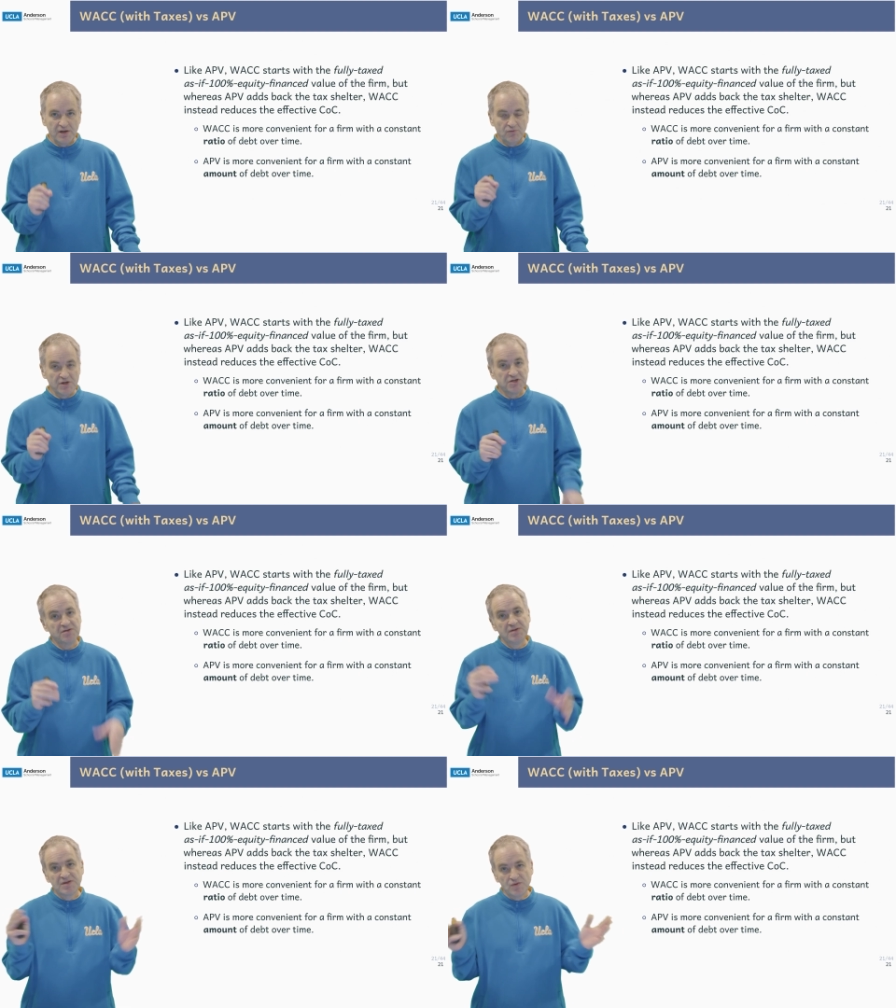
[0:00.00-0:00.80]
which
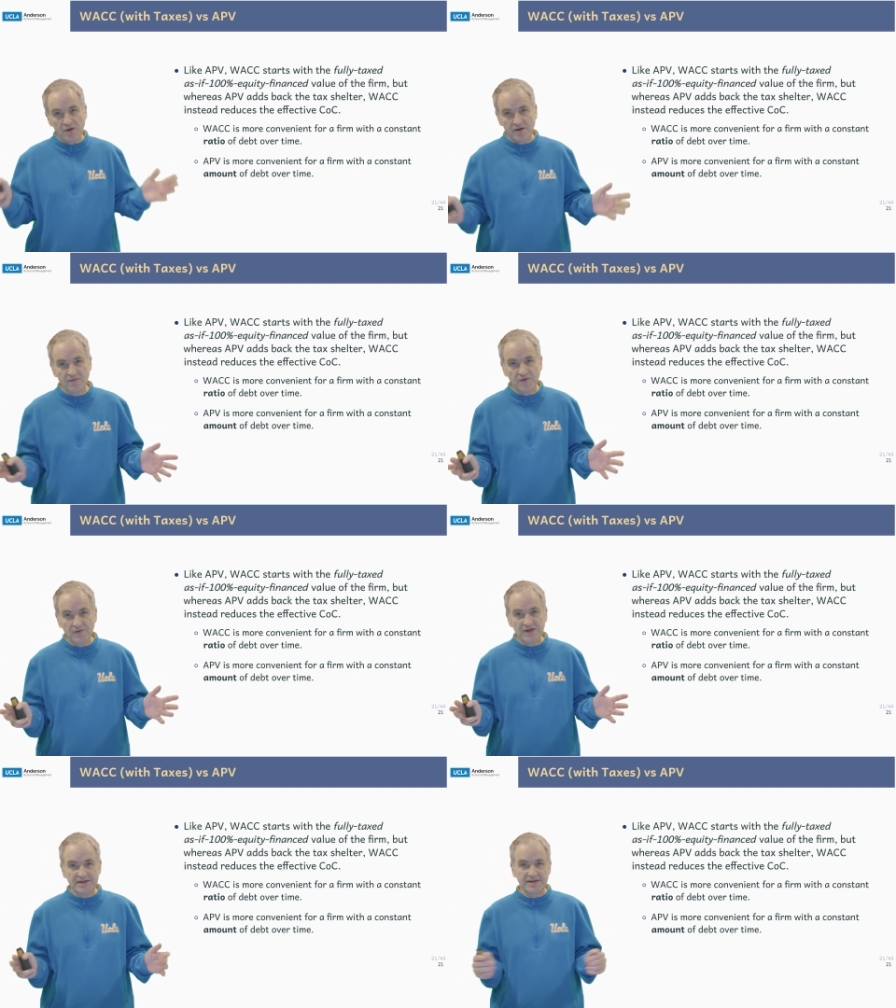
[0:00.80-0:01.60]
is
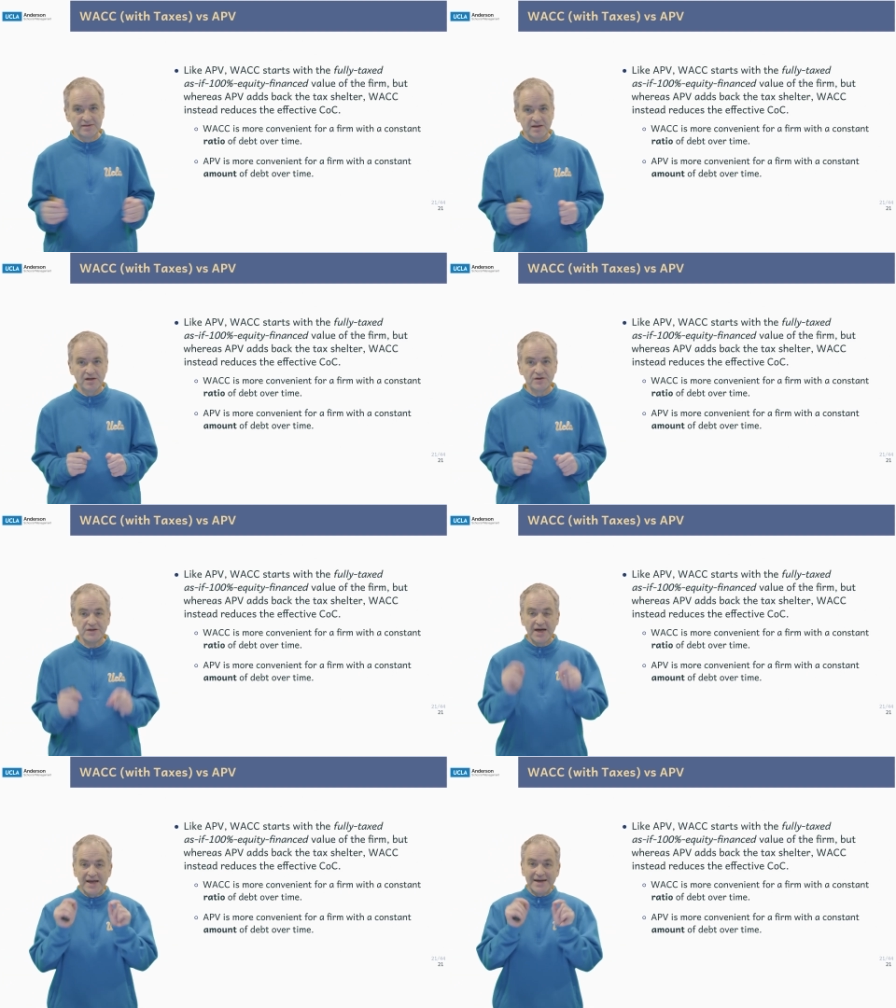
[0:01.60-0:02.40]
$256
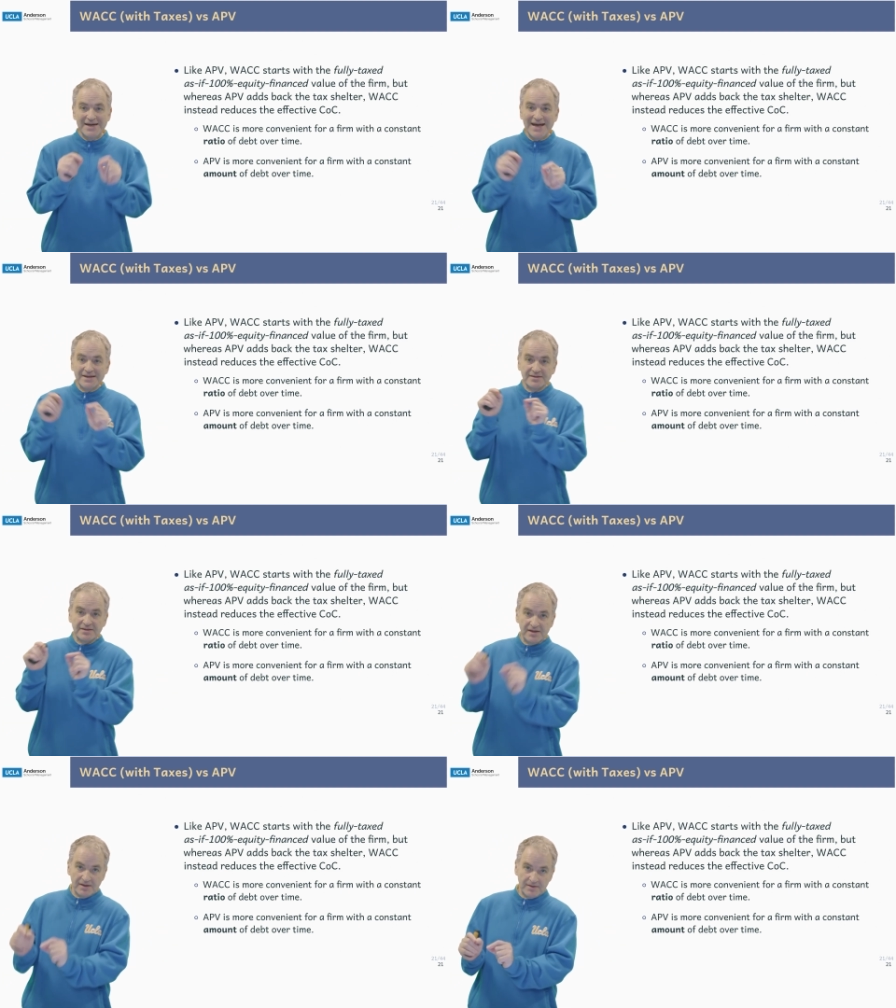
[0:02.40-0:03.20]

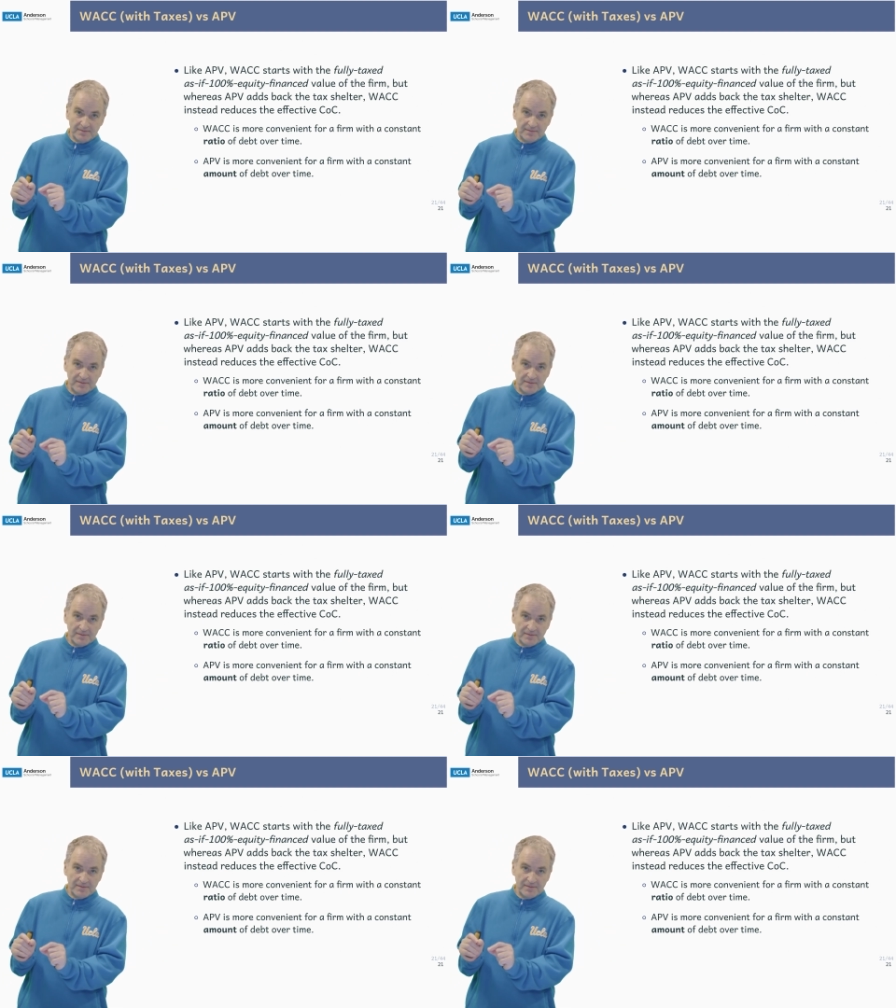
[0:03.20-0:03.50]
next year.